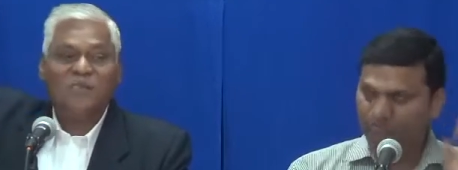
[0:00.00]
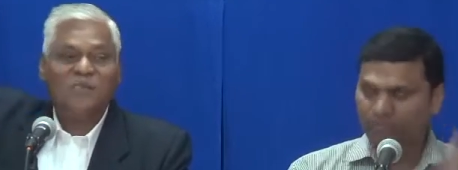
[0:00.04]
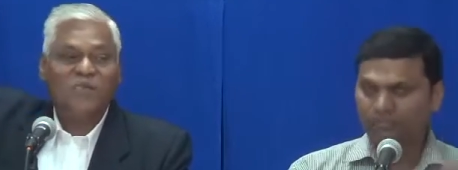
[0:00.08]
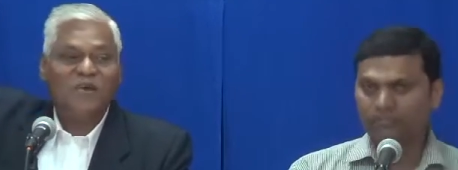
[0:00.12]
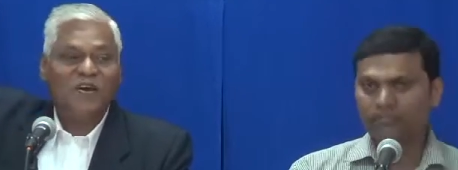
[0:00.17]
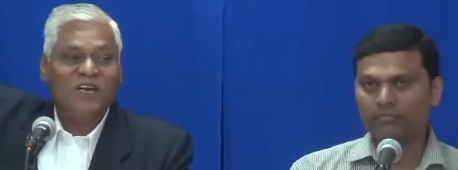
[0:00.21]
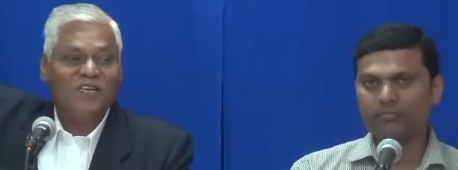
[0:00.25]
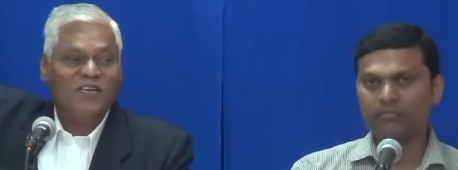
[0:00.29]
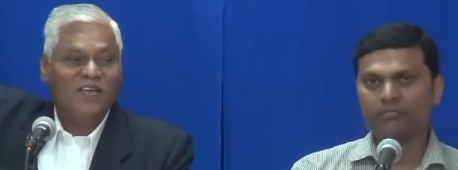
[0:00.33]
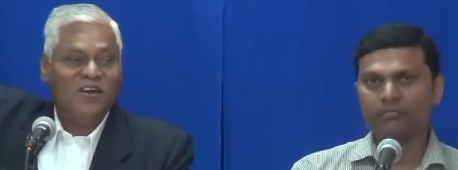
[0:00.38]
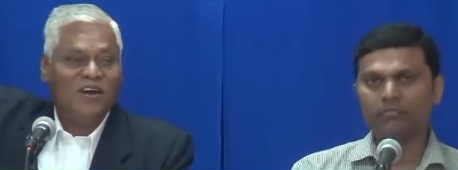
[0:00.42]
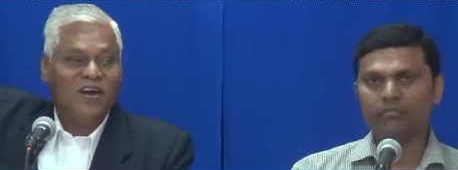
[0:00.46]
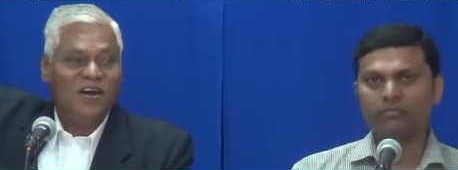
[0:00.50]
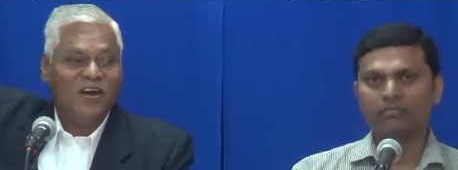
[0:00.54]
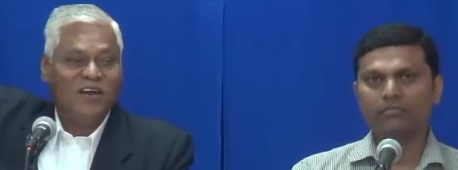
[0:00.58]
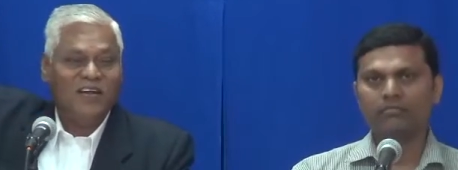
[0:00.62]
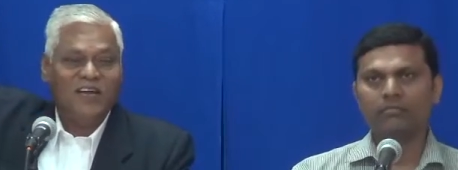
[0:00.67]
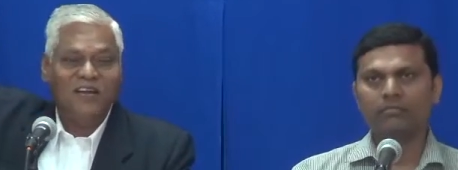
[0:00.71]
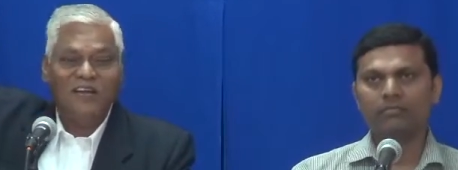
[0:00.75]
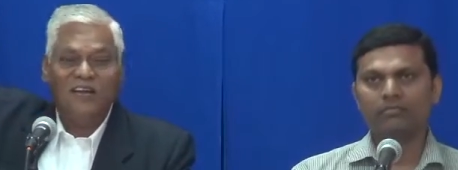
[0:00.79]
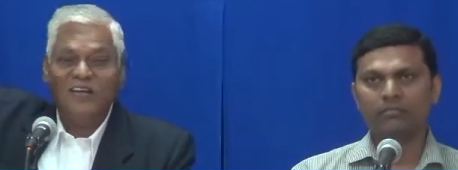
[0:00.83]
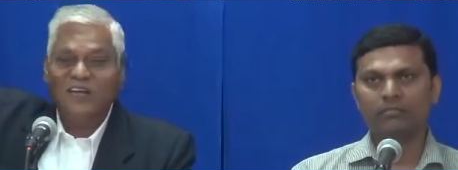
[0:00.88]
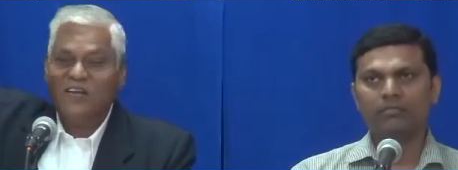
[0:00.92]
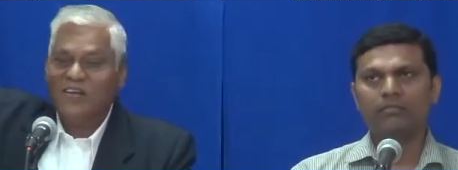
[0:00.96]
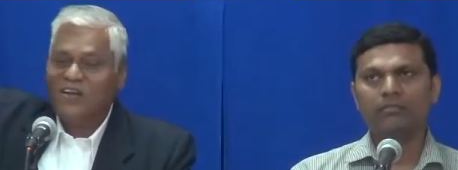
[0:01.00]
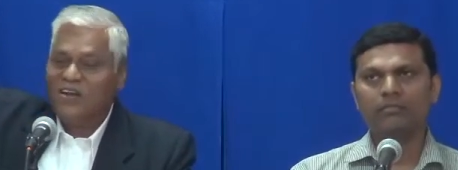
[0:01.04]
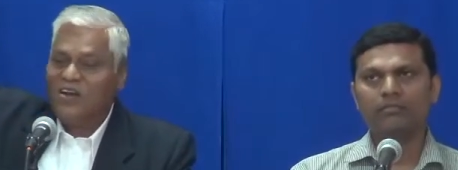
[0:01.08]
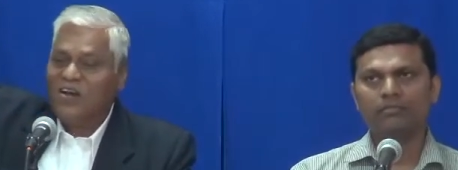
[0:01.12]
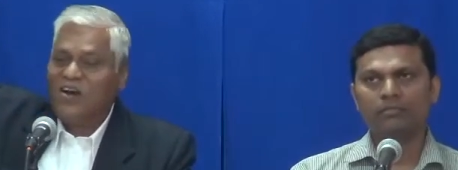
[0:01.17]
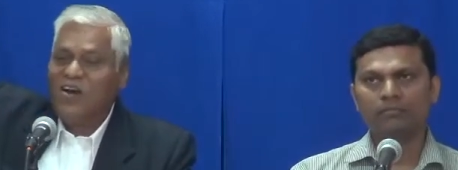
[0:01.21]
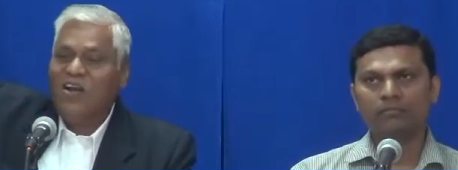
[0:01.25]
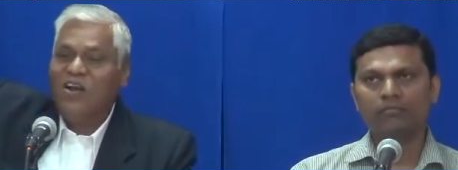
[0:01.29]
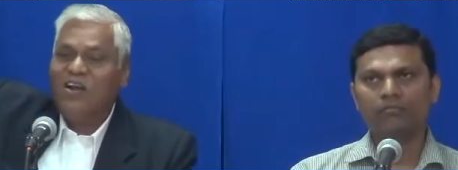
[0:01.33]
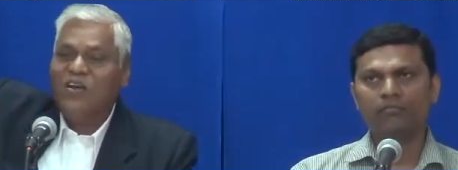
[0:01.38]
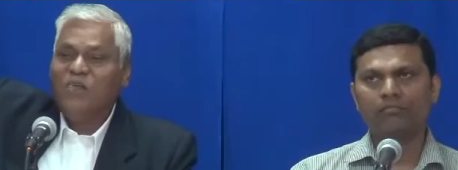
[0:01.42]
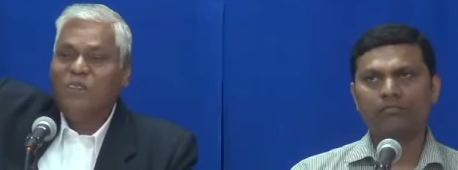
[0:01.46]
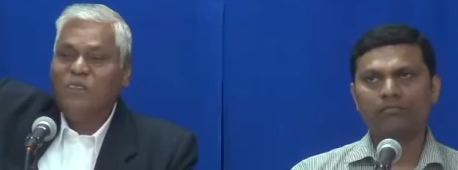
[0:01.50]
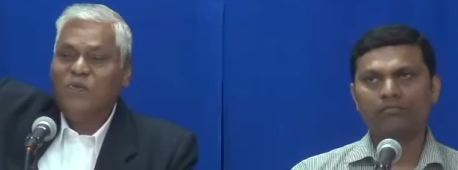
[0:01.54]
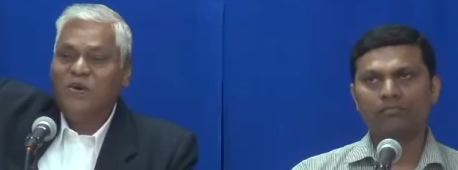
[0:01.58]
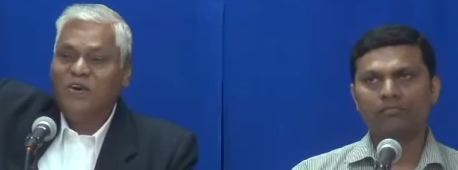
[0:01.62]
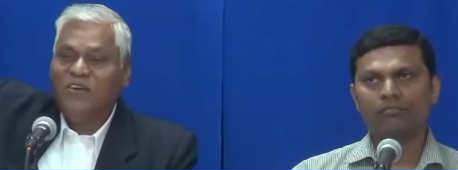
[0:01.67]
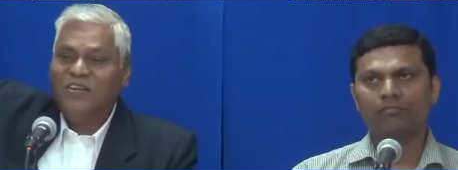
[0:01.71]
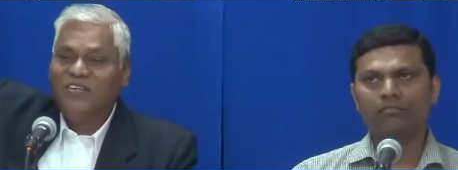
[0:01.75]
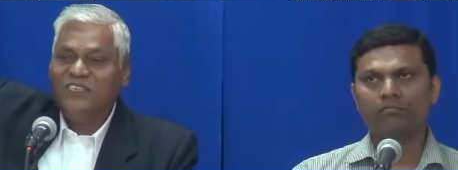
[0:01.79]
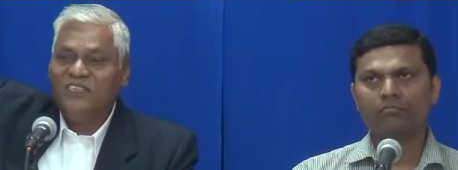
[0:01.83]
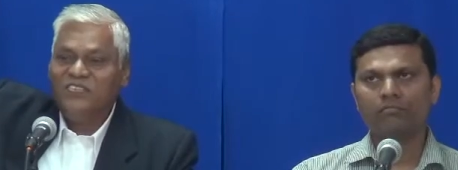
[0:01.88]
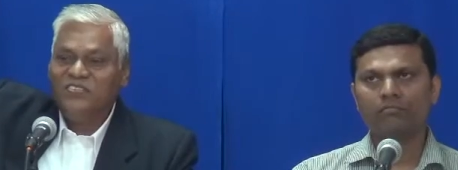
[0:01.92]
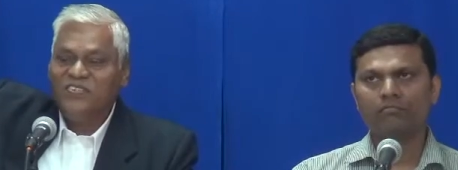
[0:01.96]
Speaker 1: upon God, called upon
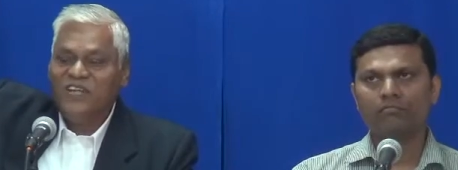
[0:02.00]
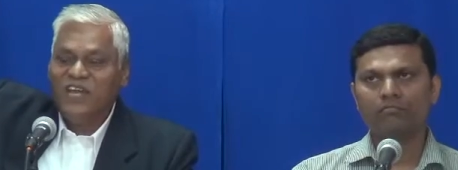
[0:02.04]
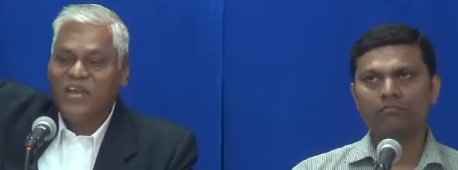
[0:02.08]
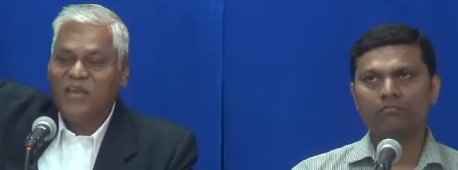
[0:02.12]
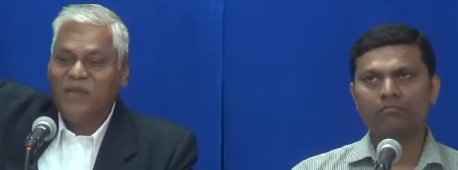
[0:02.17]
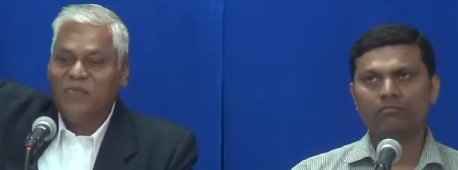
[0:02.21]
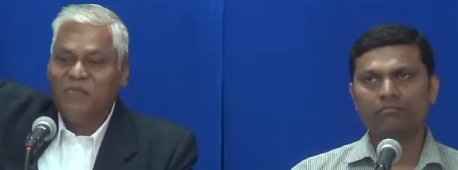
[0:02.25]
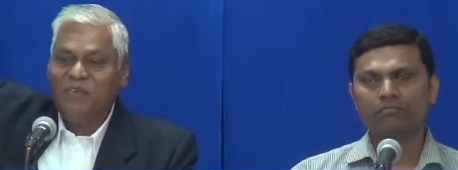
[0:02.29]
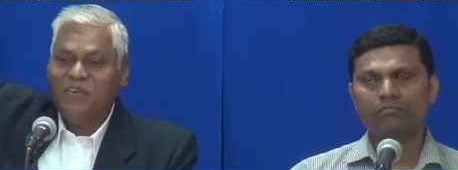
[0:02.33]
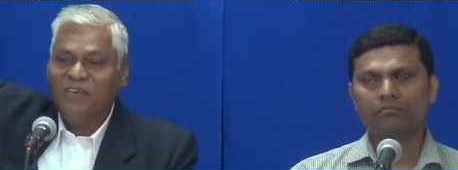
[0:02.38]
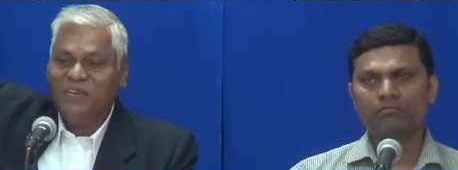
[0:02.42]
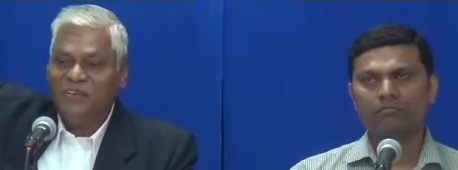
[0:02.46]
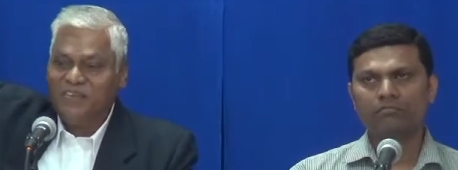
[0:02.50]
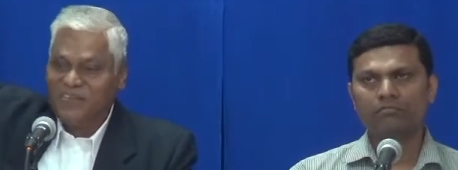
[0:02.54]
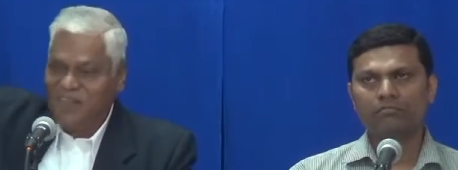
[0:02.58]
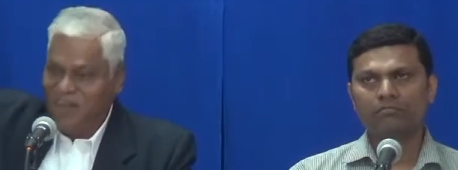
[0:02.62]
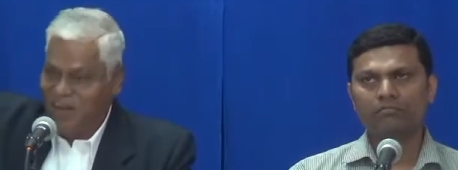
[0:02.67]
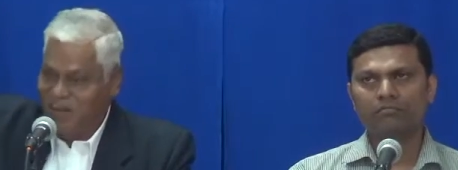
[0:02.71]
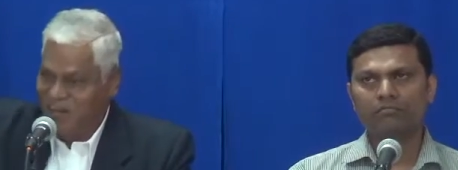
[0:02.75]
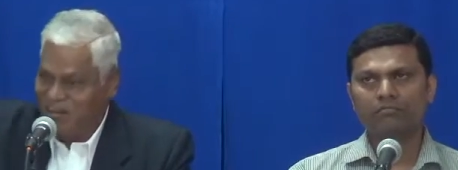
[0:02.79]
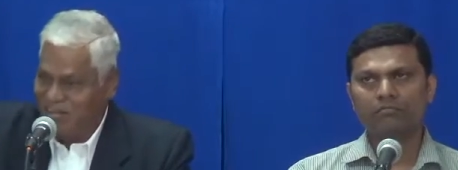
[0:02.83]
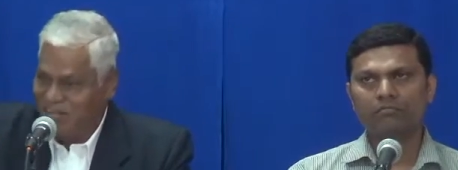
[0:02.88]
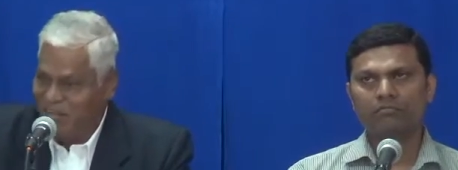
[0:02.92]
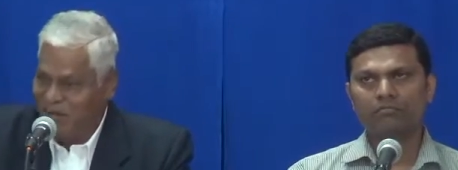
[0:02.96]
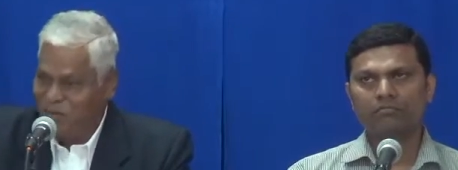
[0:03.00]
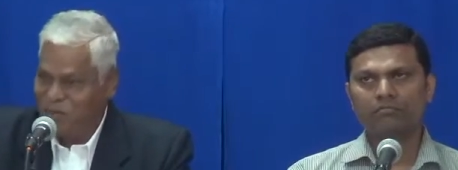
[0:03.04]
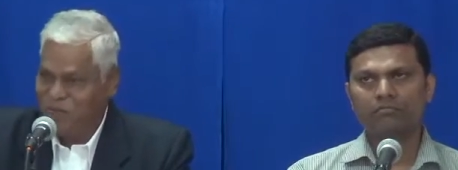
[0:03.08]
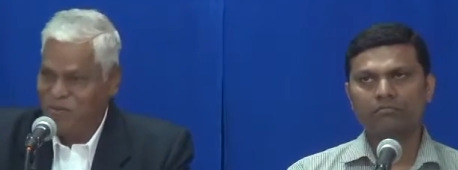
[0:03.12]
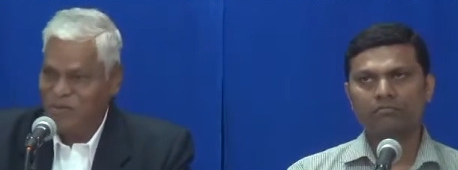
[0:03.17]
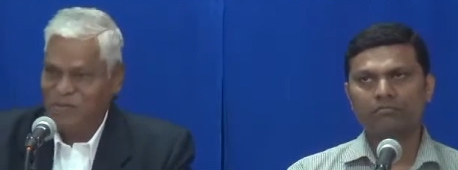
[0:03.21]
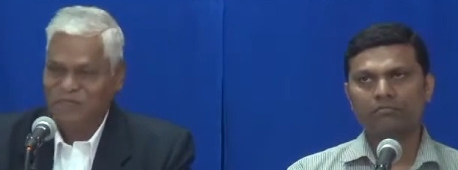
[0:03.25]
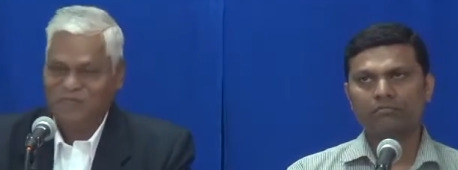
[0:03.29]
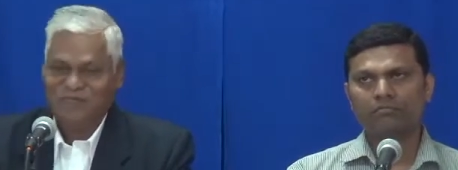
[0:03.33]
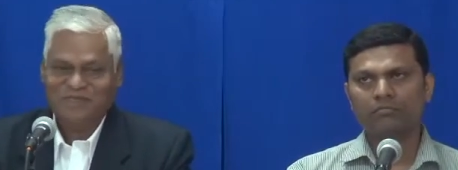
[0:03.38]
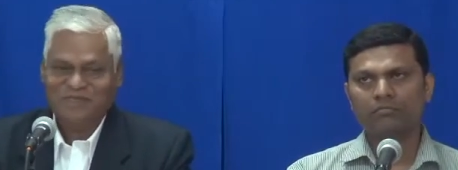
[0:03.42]
his name, God helped him.